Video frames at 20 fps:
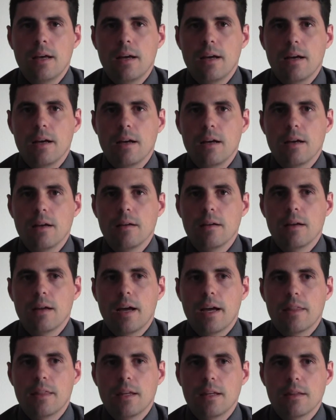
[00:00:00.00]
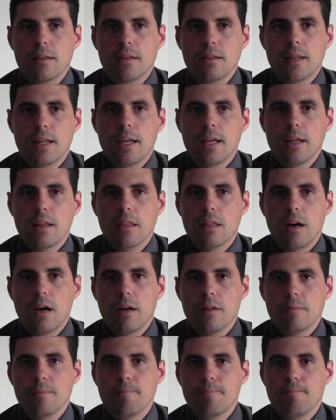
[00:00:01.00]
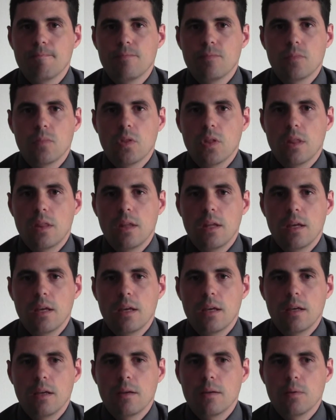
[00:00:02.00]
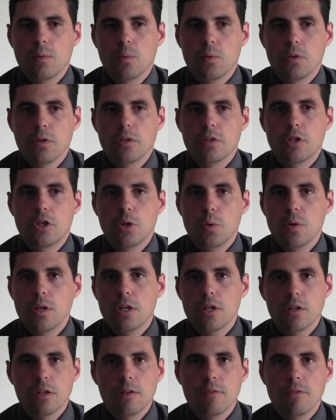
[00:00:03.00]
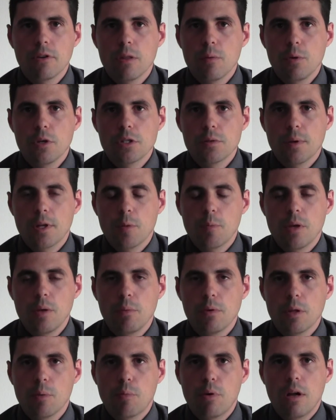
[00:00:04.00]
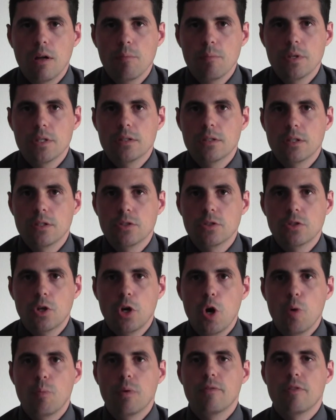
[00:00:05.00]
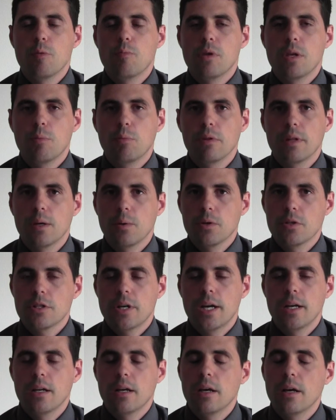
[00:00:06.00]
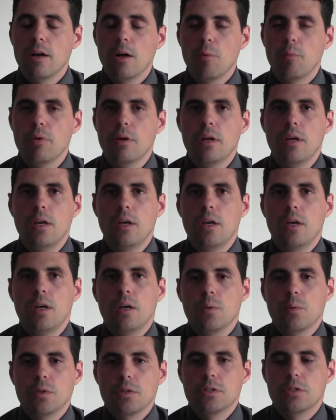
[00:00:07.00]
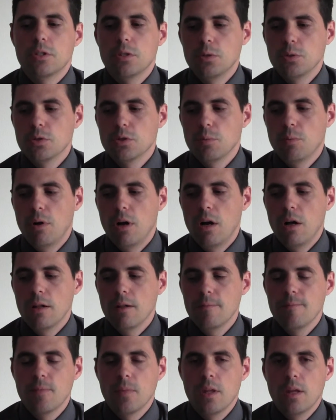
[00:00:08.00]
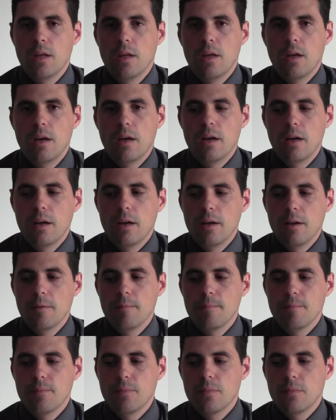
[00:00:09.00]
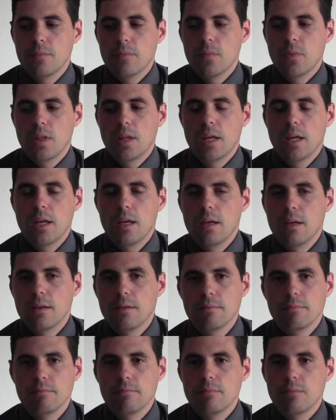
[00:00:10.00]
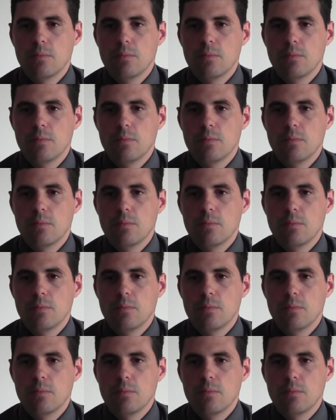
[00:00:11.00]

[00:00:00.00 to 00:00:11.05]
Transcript: I think that they thought they were doing good for the most amount of people. The problem is the scope of the people they were trying to help was too small. They